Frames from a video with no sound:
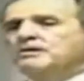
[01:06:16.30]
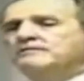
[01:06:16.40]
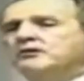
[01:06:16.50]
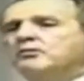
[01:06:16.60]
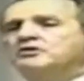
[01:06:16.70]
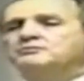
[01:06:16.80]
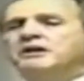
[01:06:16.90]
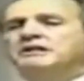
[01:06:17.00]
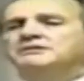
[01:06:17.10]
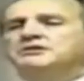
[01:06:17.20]
but one of our worst
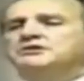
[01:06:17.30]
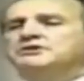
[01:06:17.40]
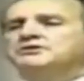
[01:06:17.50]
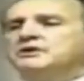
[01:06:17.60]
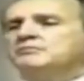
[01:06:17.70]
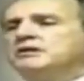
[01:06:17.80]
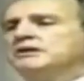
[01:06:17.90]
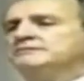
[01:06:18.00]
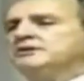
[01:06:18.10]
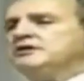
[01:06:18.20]
politicians, and went
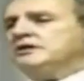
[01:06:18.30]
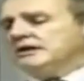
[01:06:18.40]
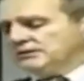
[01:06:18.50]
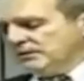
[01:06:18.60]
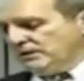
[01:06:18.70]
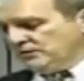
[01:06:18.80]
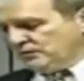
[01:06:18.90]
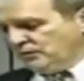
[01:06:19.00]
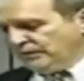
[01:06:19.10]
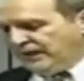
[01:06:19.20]
off the Yalta and
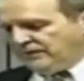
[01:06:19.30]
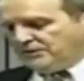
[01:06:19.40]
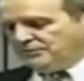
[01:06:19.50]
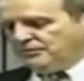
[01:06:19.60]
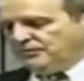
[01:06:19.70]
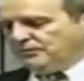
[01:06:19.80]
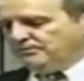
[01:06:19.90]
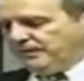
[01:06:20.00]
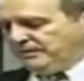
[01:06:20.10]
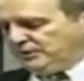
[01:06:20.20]
sold out Eastern
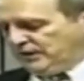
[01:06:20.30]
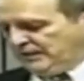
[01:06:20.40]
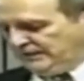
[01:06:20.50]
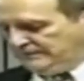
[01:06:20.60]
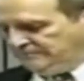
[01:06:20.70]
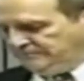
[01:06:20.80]
Europe and China.